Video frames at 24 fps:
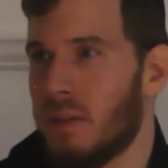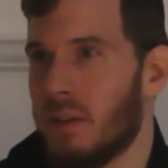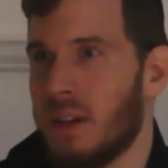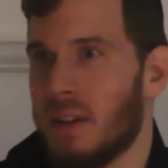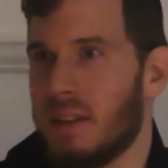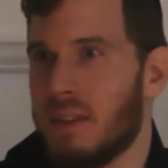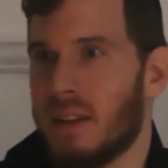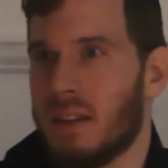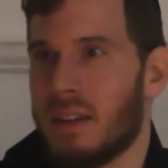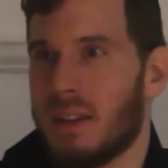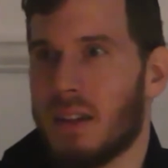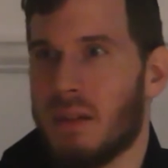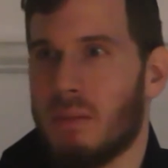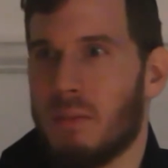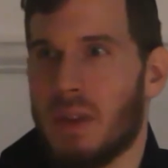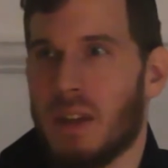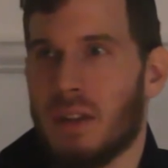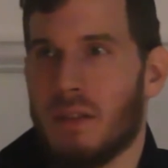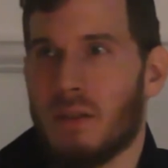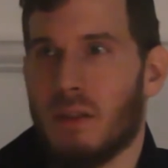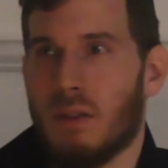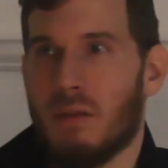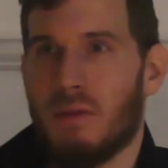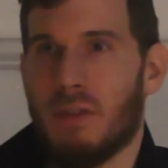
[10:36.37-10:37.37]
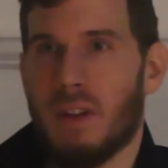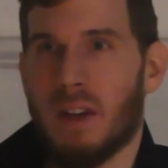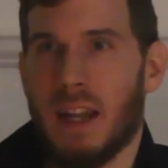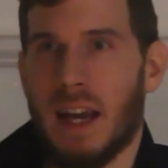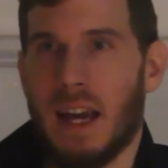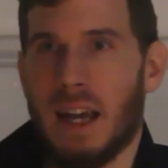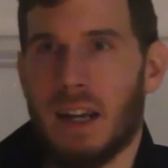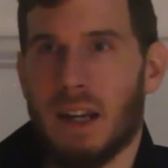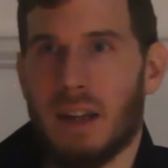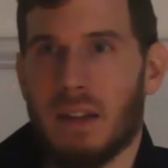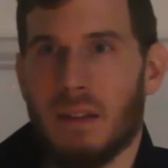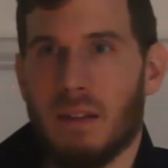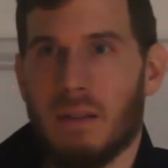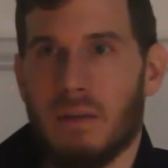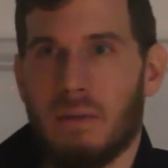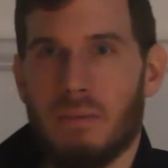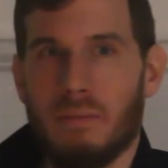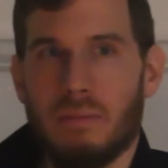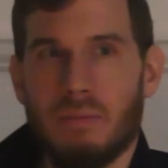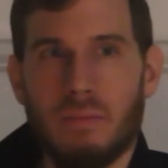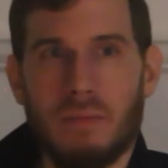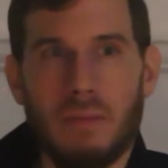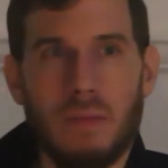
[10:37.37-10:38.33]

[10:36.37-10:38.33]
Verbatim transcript: the reason it can be so fanatical,